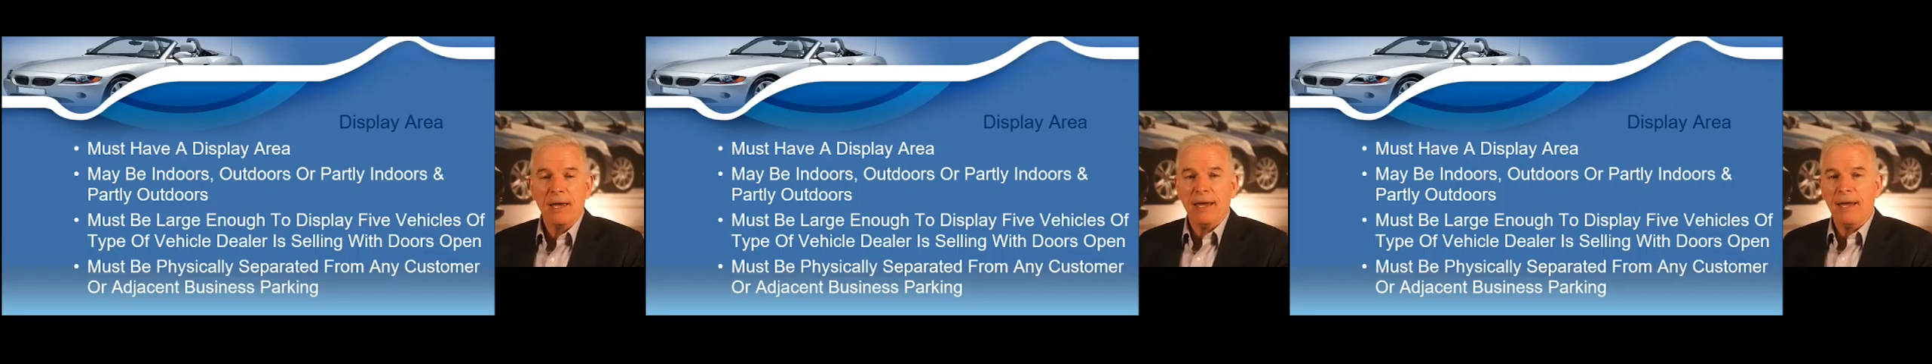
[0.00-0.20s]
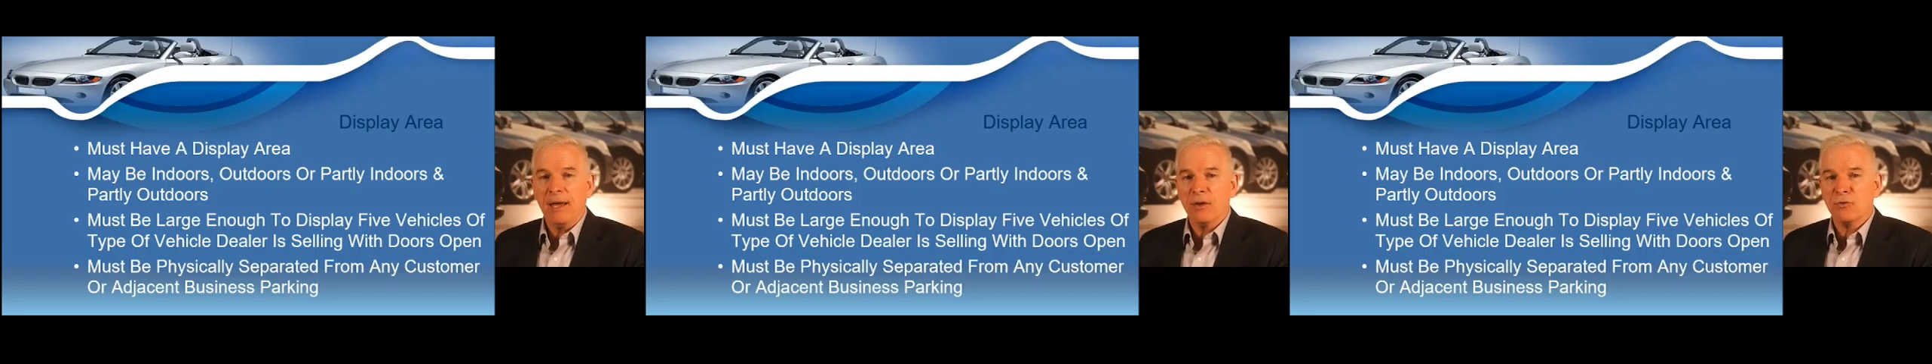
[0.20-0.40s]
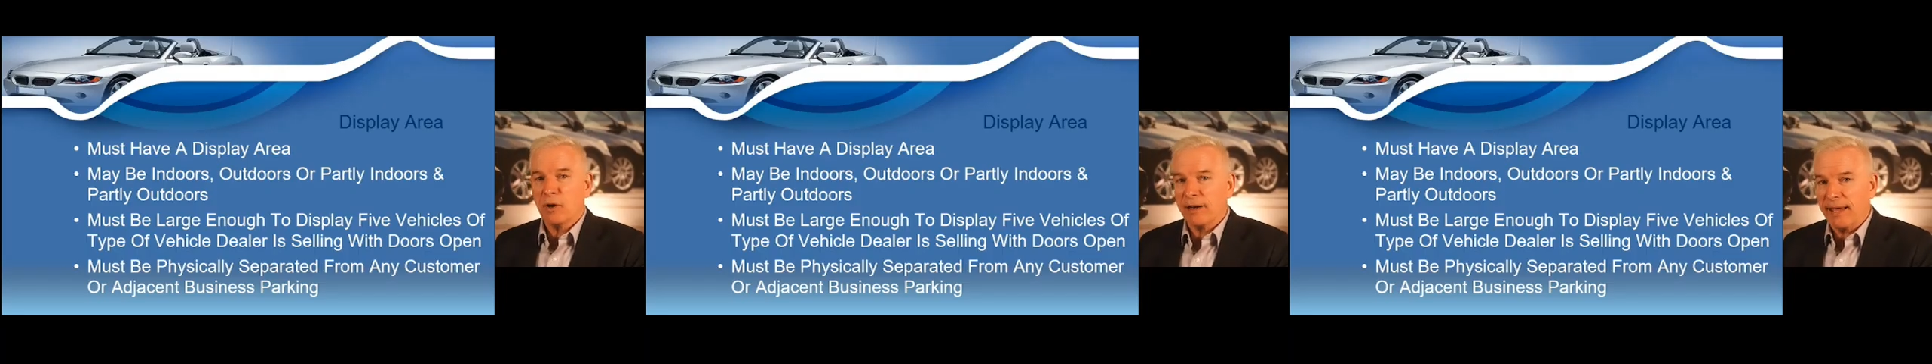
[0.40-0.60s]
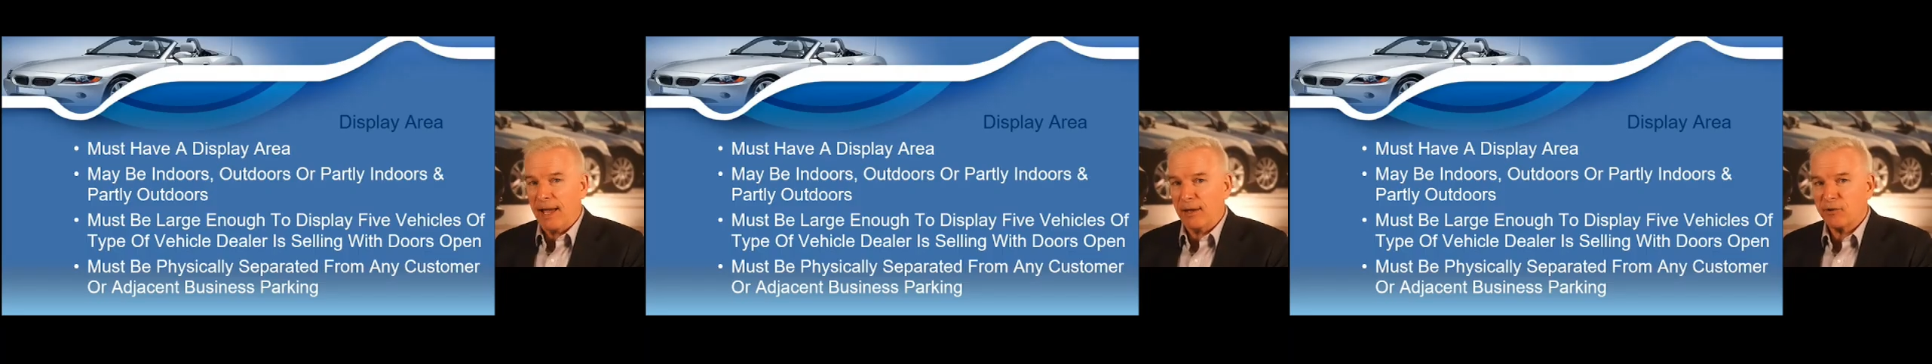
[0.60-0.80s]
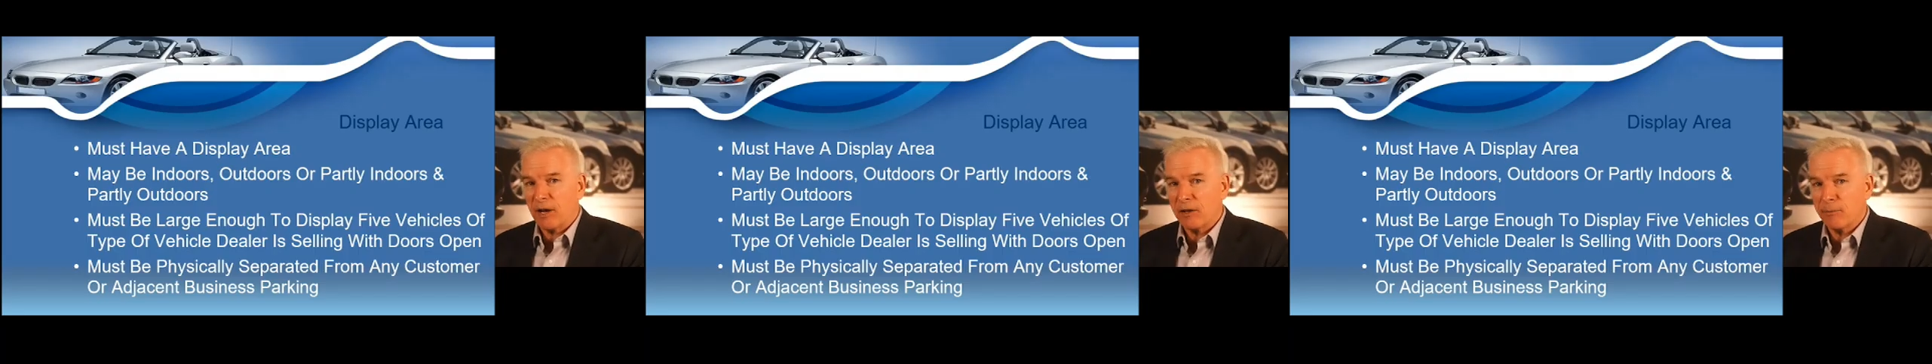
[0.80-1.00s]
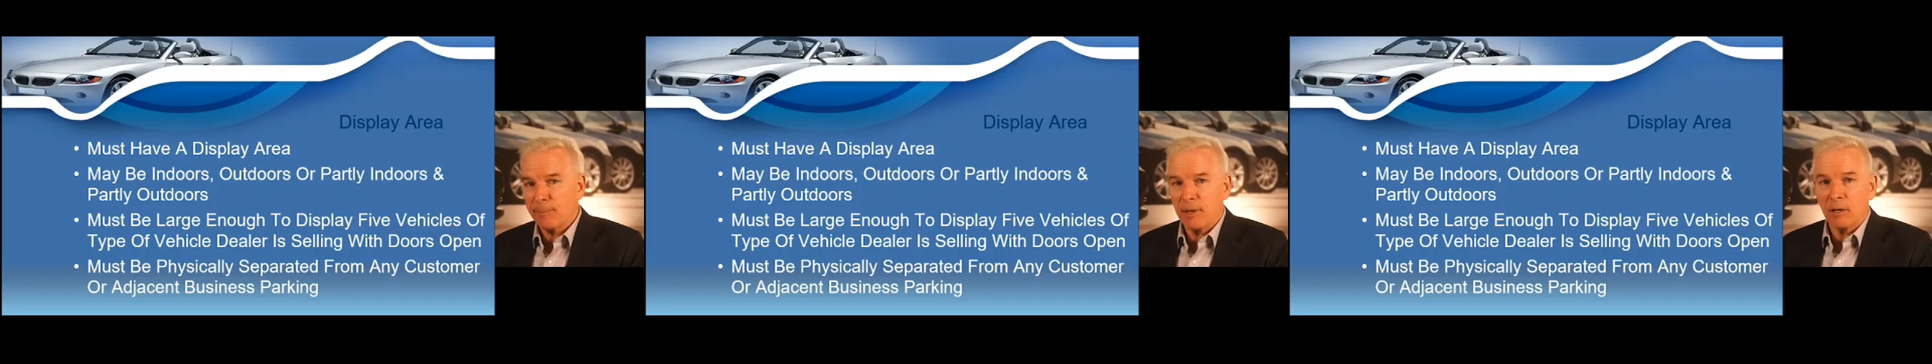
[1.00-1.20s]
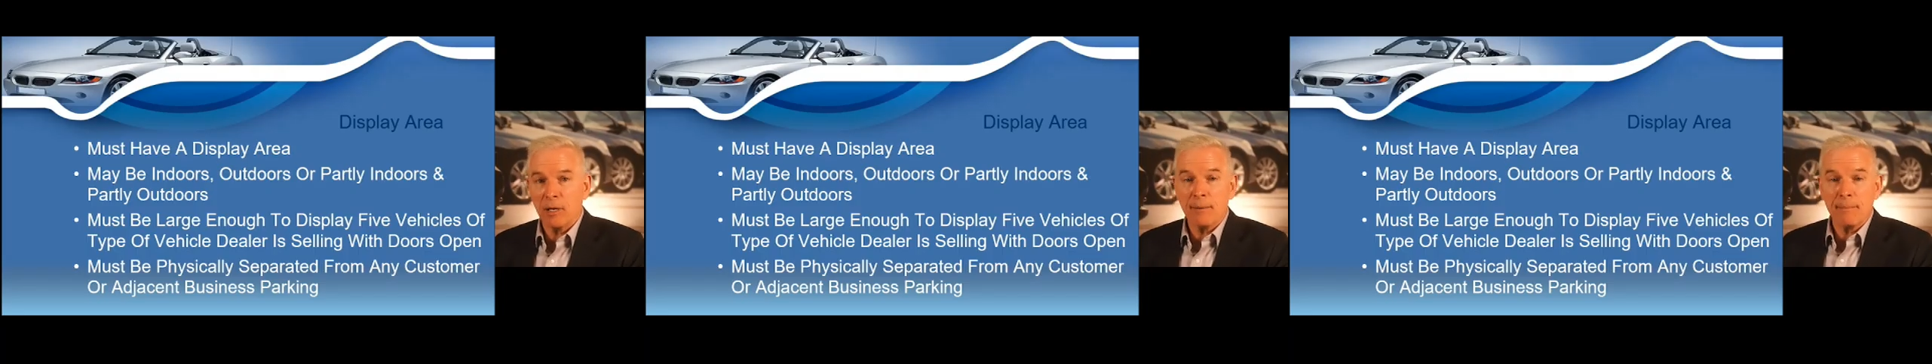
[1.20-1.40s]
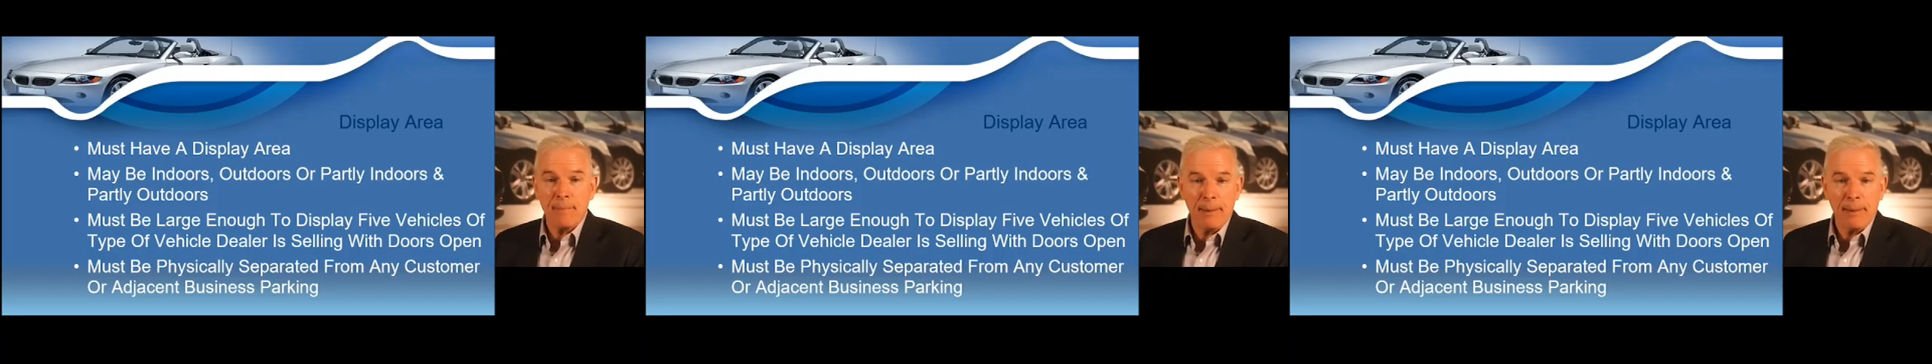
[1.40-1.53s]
is on the outside of the building.